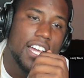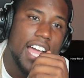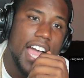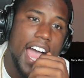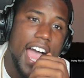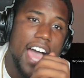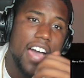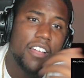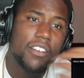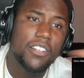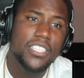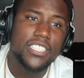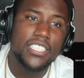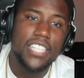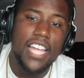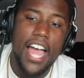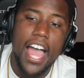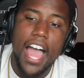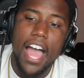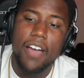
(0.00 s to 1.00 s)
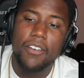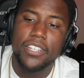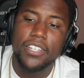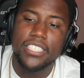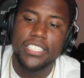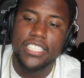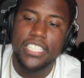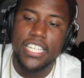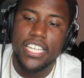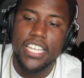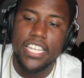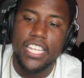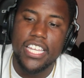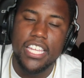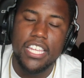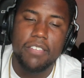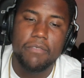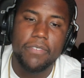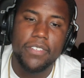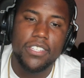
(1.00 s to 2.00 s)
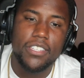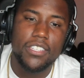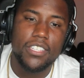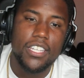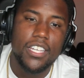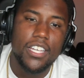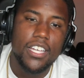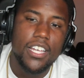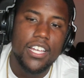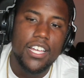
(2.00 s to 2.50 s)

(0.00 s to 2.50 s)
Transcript: How does how does he even?